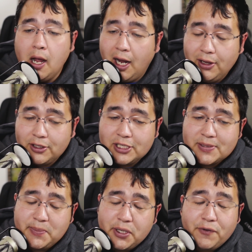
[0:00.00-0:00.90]
I looked up
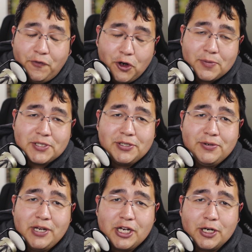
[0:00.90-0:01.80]
some other forums
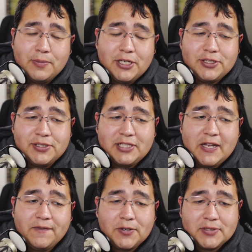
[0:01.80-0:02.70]
to determine to
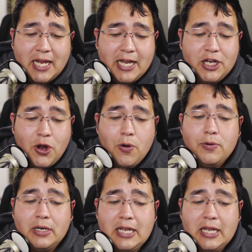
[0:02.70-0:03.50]
see if there was any known